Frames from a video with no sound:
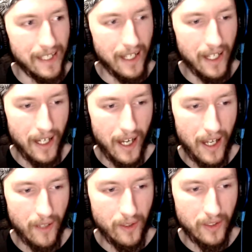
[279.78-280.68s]

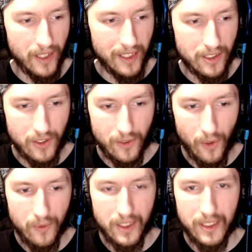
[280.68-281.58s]
I don't know, like this
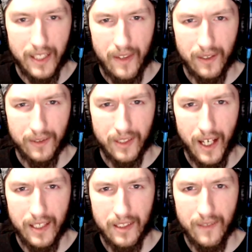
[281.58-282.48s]
thrown together
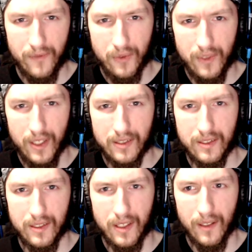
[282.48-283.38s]
kind of
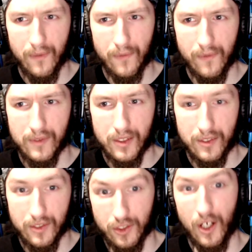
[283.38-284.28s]
units of
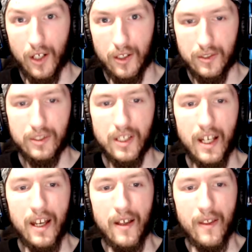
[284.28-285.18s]
the STARS
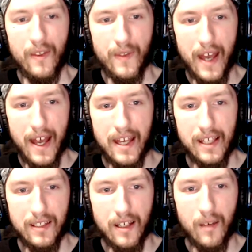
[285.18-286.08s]
that
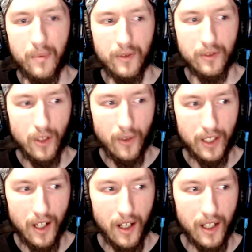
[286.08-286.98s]
end up
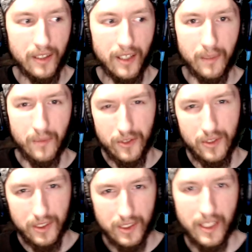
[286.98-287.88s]
going on like
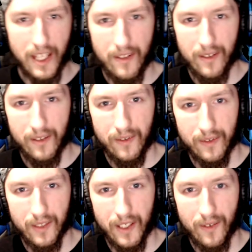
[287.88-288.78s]
missions together
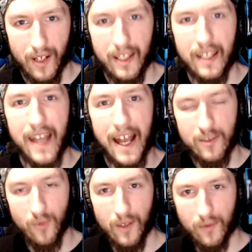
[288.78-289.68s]
later on. And
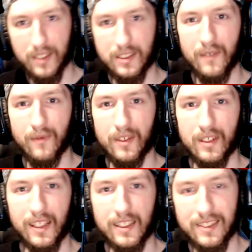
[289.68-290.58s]
that's what Resident Evil, the,
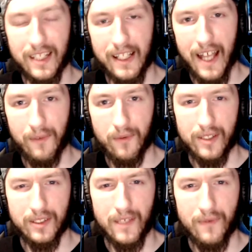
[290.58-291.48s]
like the second half of
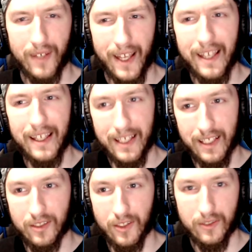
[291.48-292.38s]
Resident Evil eight,
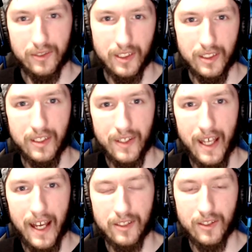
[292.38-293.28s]
it turns into
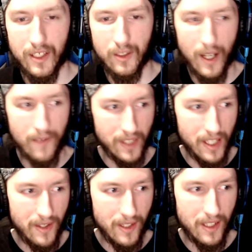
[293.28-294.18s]
that. So then you have
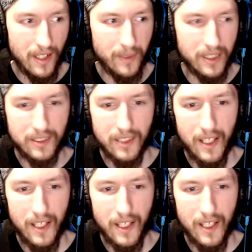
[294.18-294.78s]
Ethan there, because